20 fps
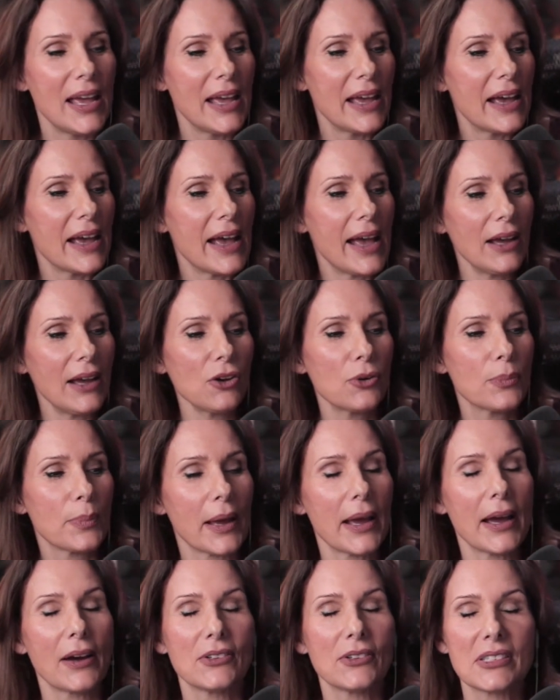How
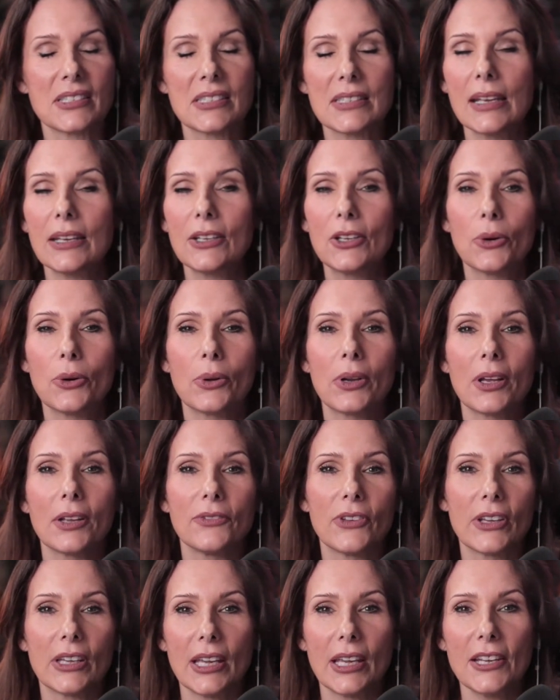about instead of going on
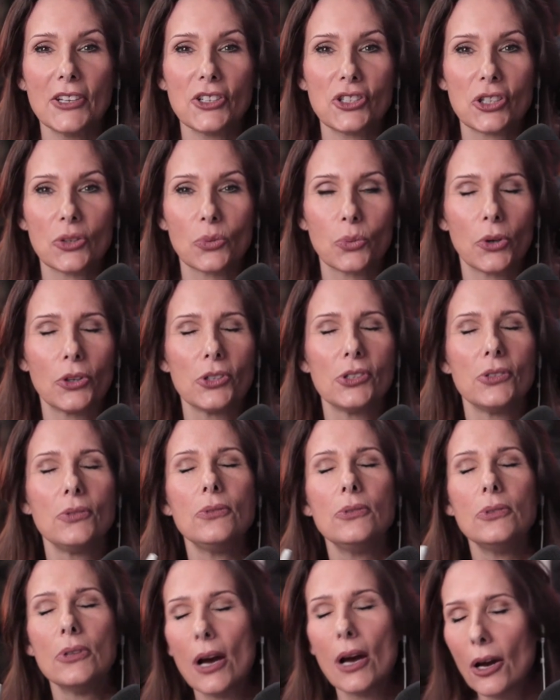vacation where you
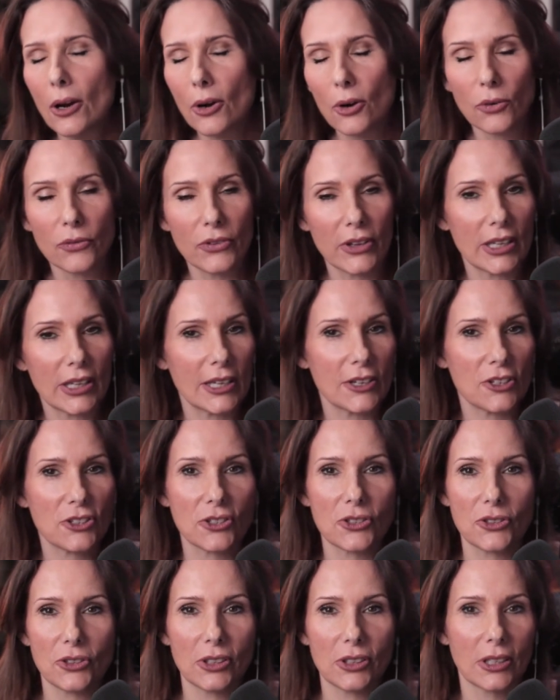know
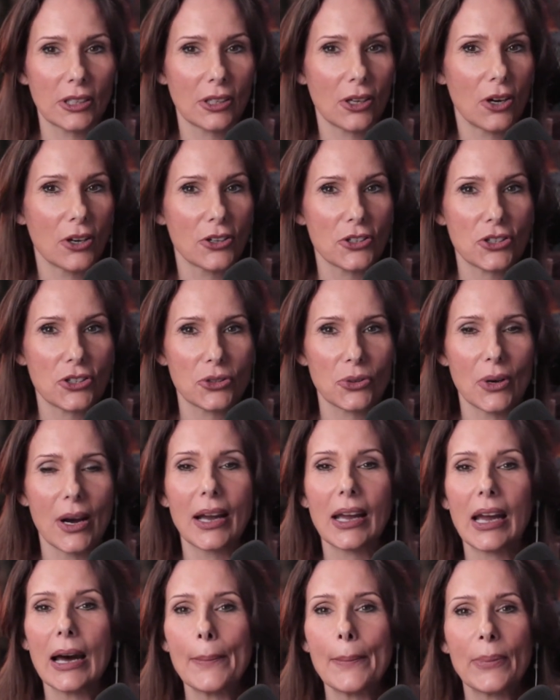vacations are going to cost you a
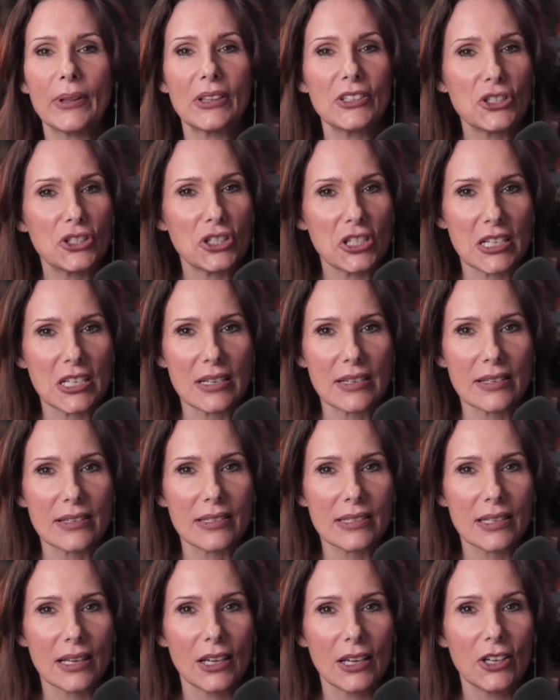couple of
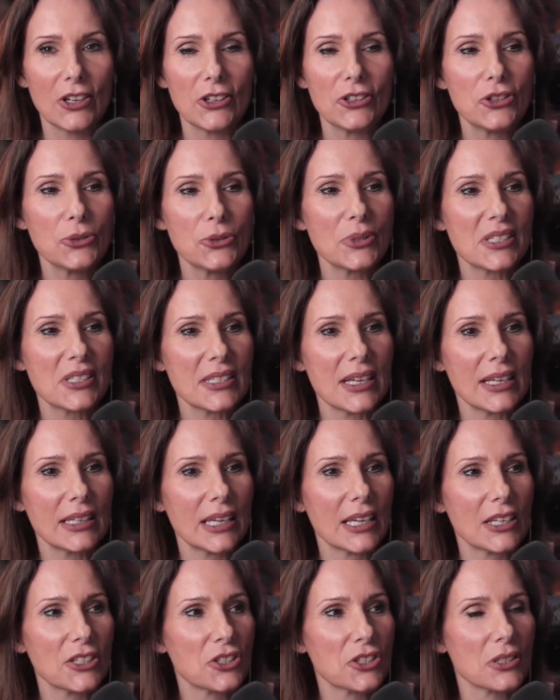G's, do a
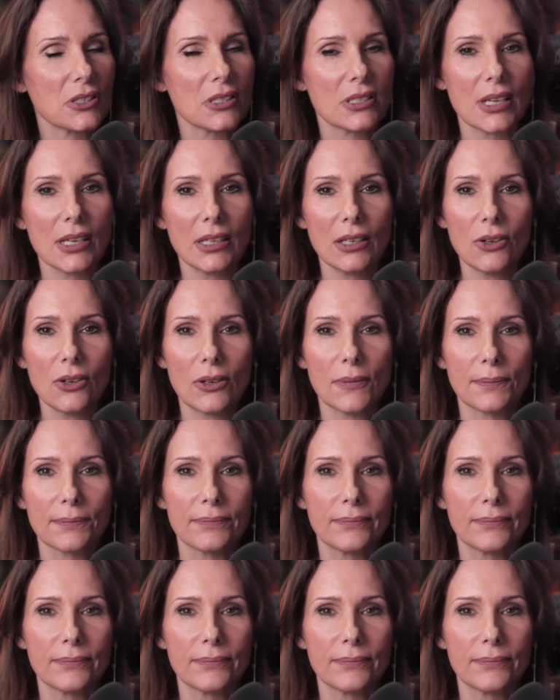staycation, stay at home.